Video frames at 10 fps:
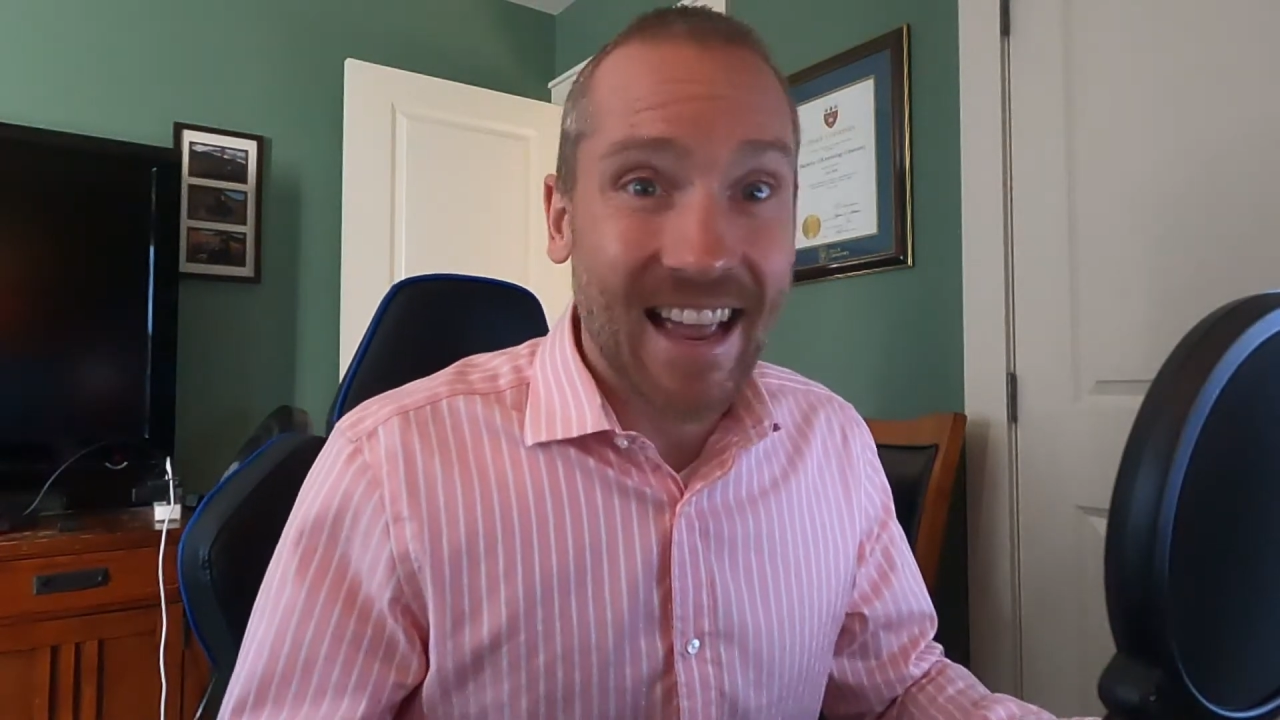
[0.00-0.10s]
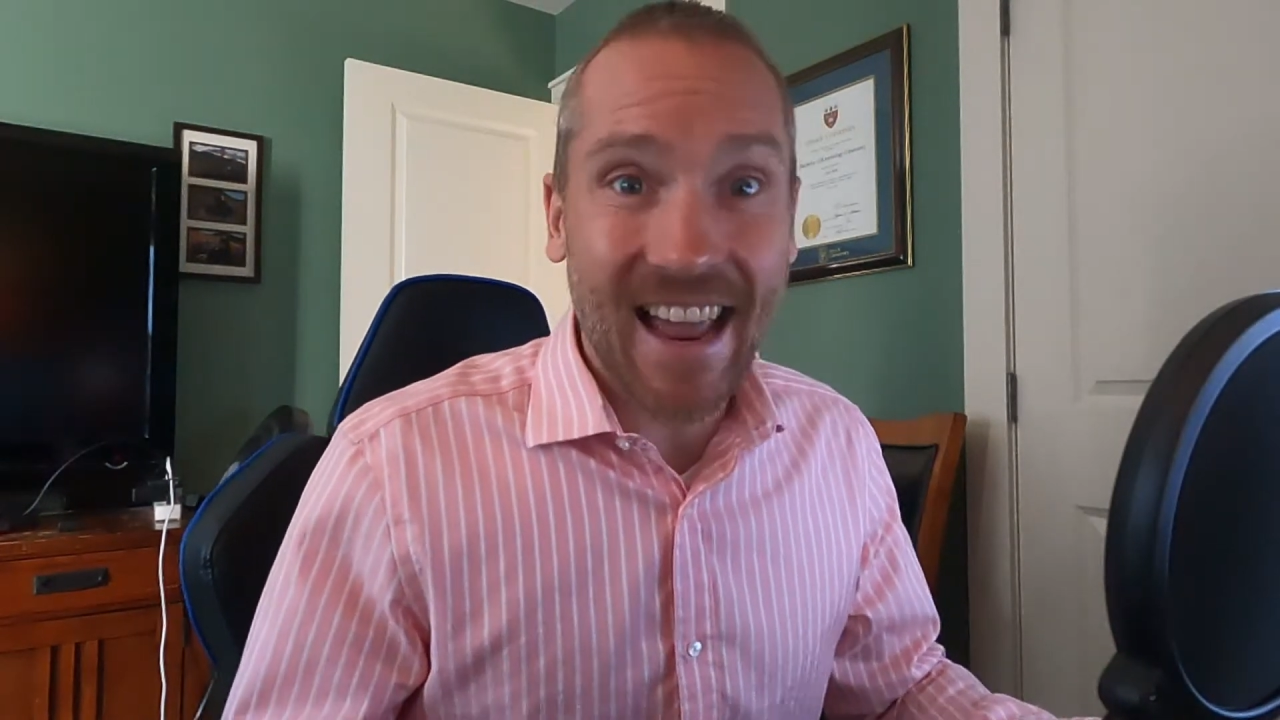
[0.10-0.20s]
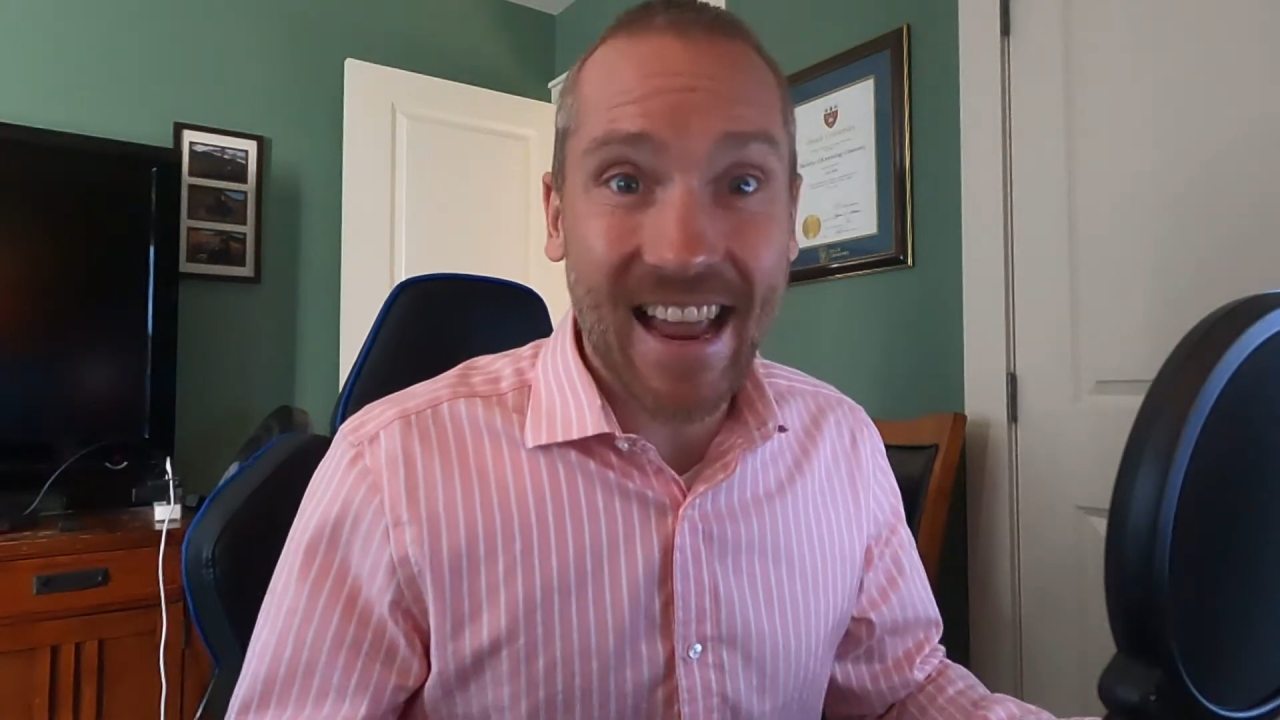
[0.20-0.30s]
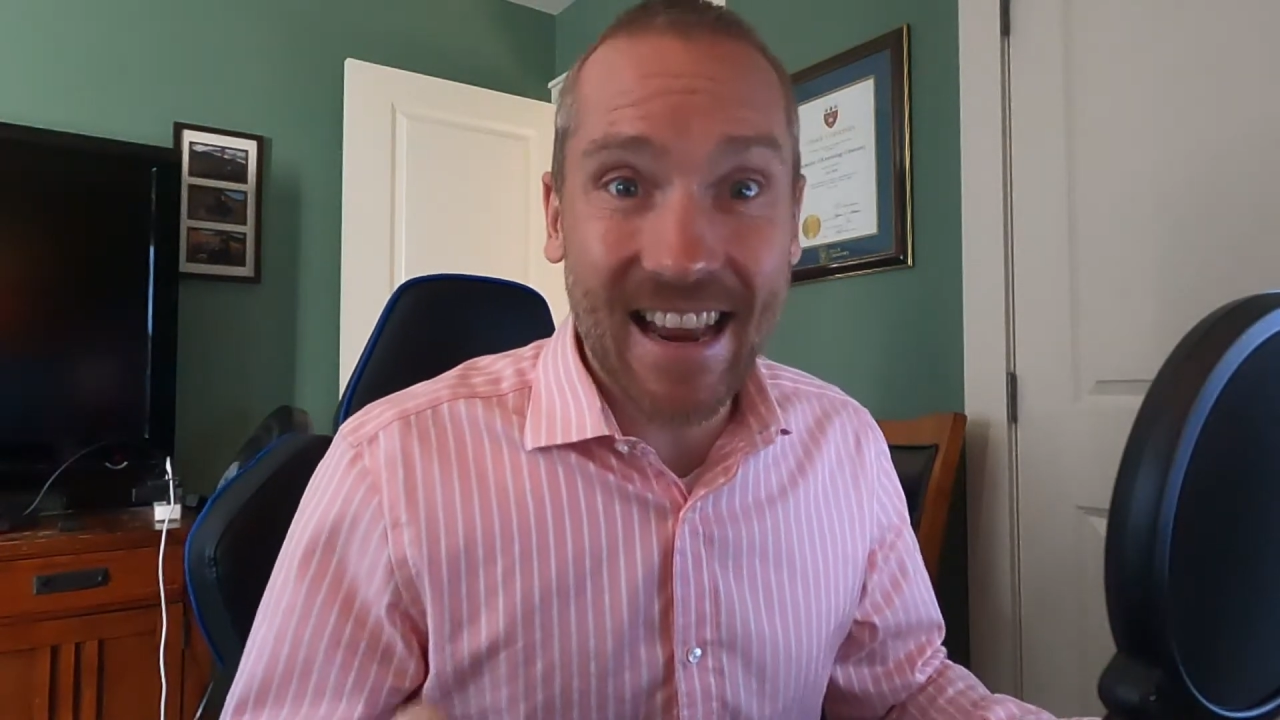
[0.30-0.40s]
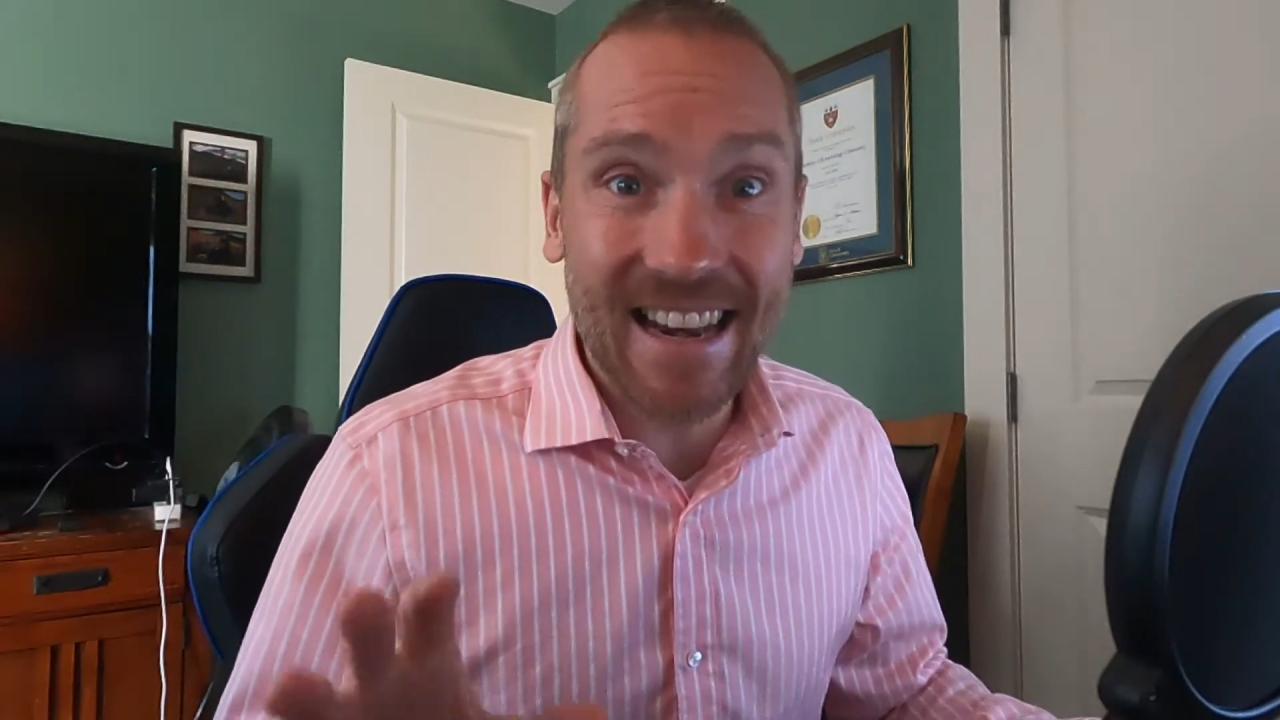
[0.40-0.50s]

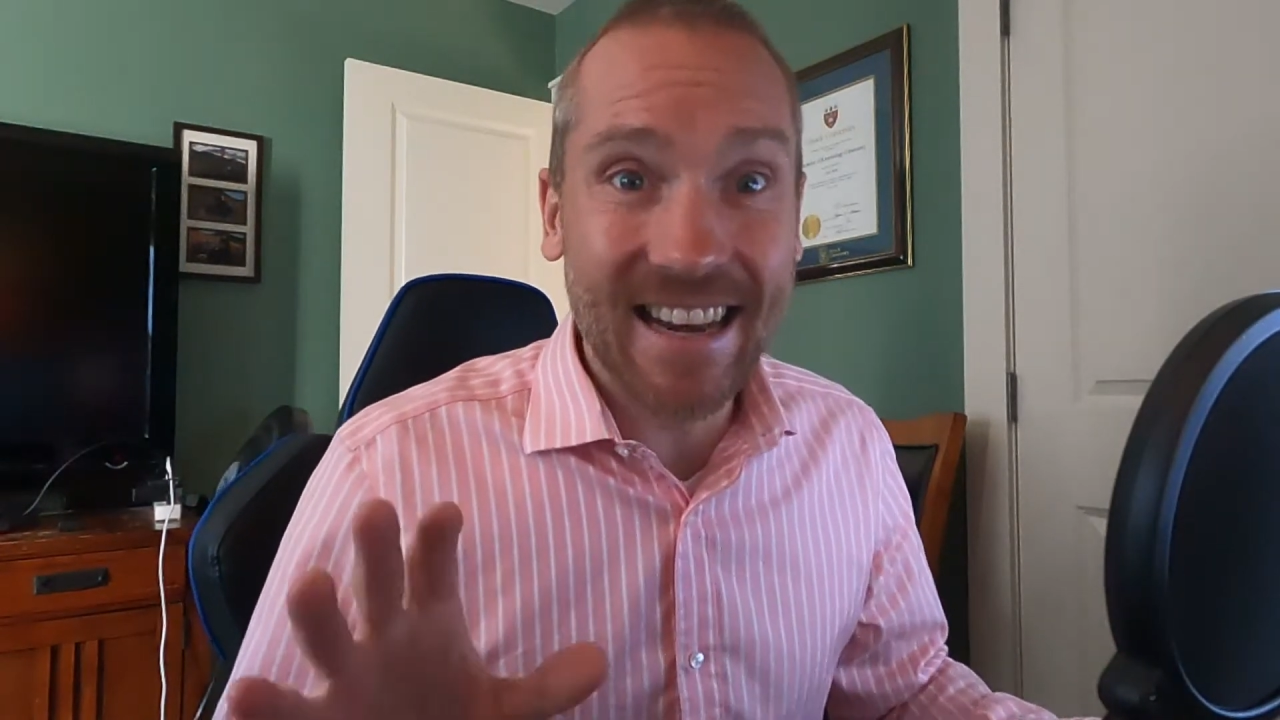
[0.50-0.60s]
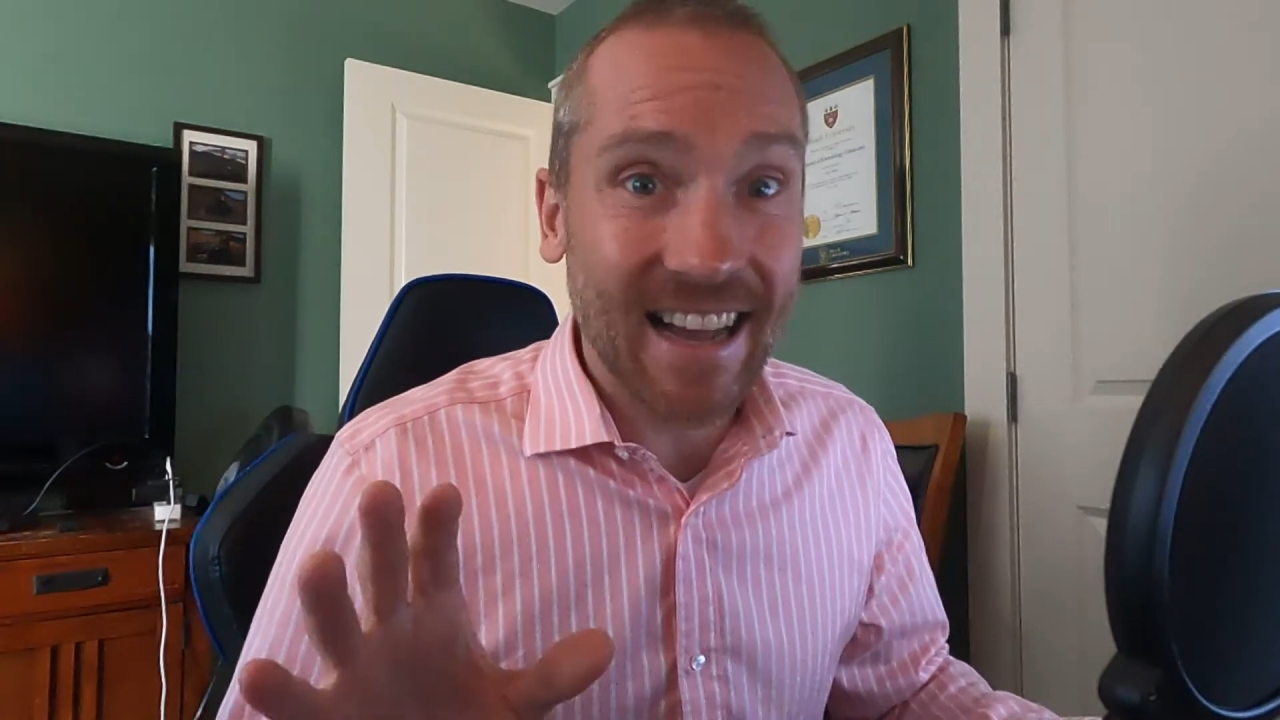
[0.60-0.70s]
and